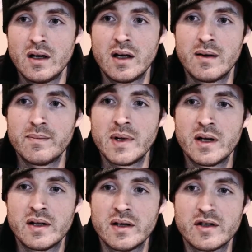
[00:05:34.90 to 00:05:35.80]

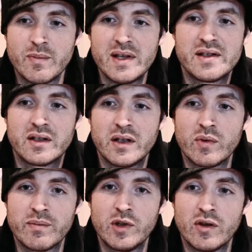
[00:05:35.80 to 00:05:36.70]
So basically
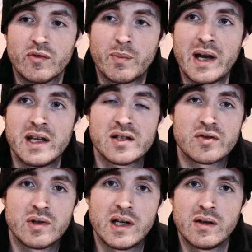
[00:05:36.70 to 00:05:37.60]
with, you know, with my
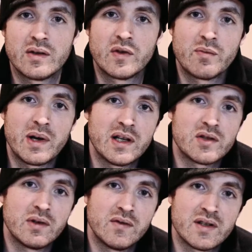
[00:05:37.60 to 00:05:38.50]
history and with my
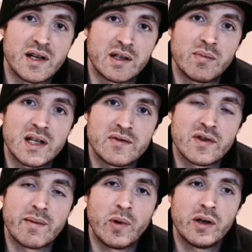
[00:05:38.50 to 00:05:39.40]
history of designing baits for
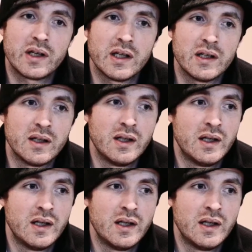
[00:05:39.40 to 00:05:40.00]
that market,